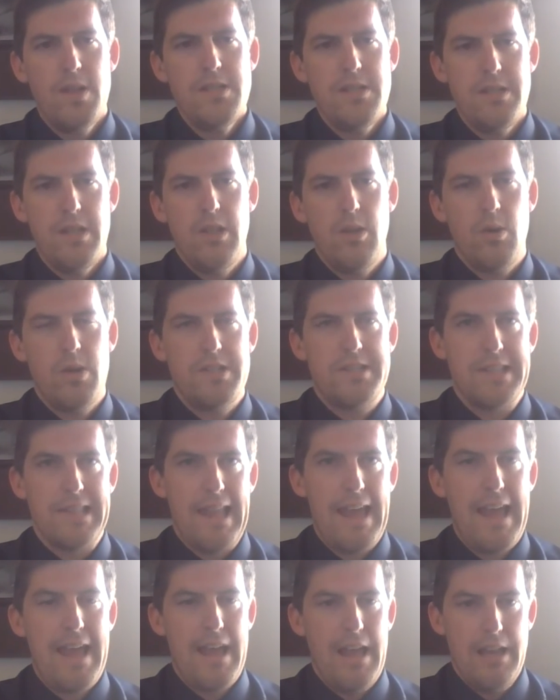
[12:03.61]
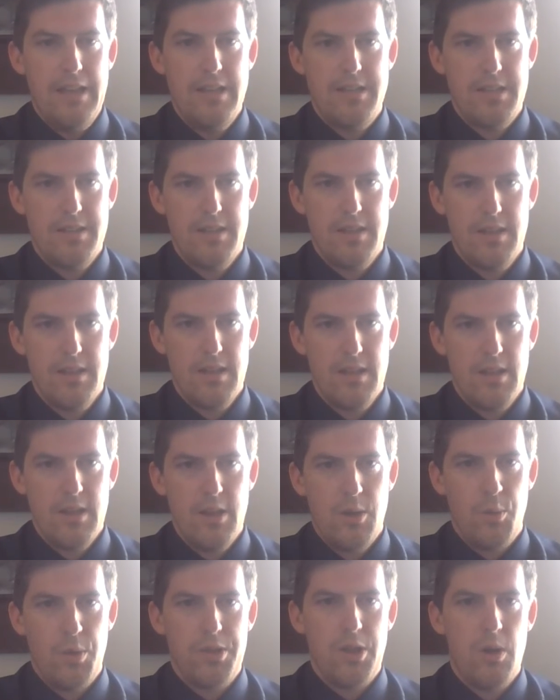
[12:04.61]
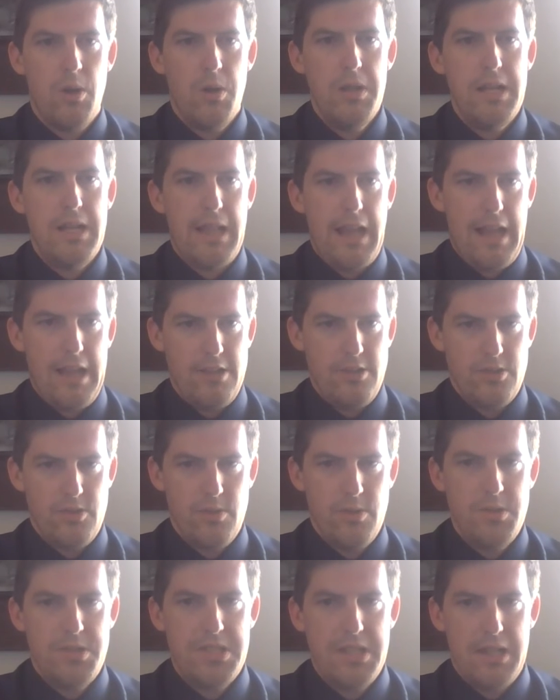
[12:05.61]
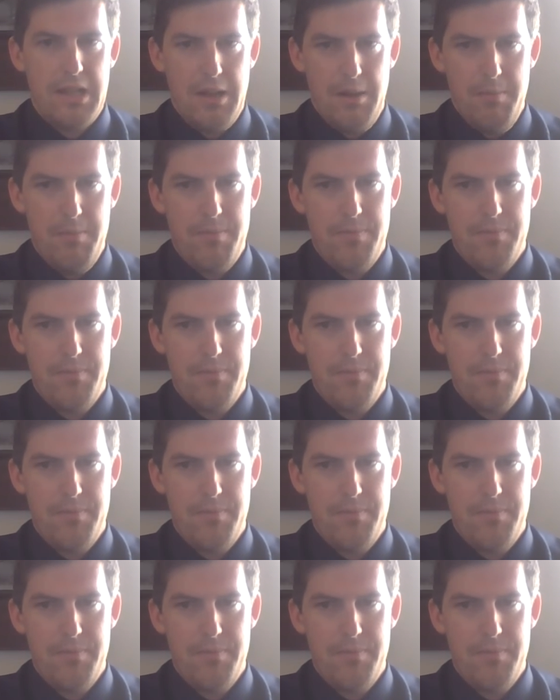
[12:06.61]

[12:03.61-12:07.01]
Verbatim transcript: is the Lord's land? Well, the Holy Land, Jerusalem.